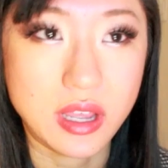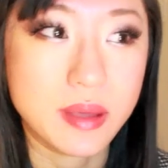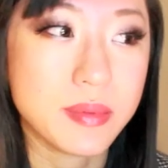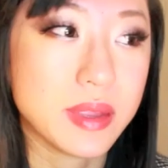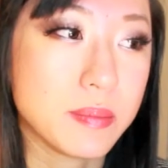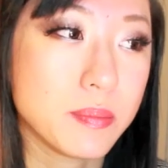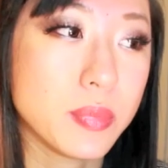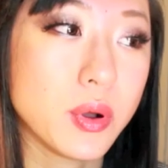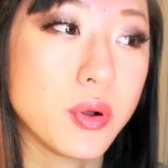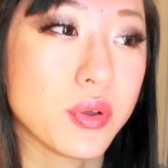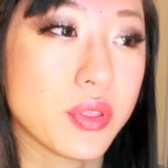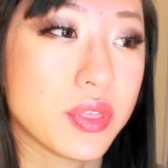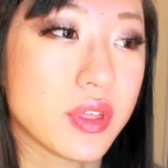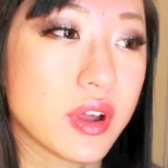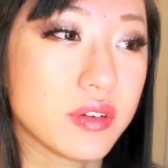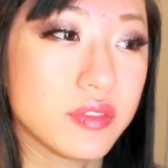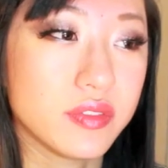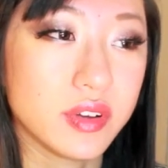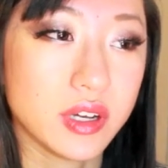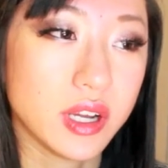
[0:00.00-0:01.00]
I mean, both
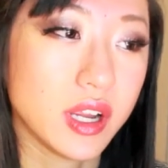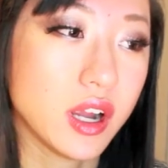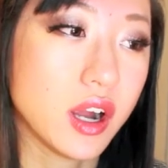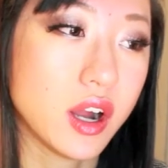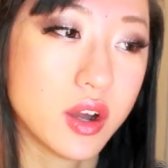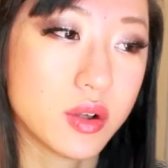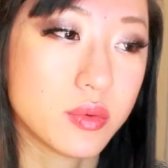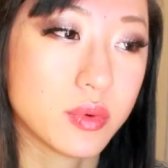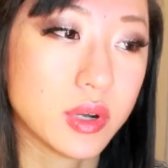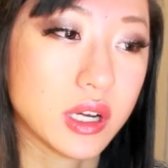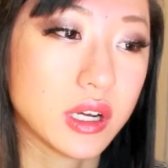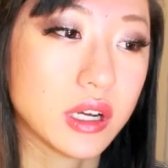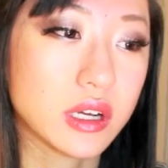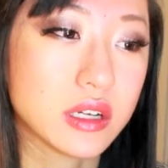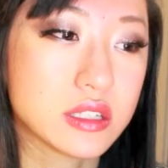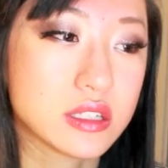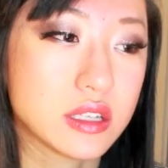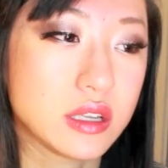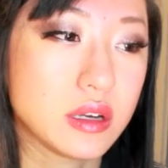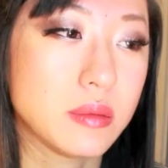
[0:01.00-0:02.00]
are very hard workers.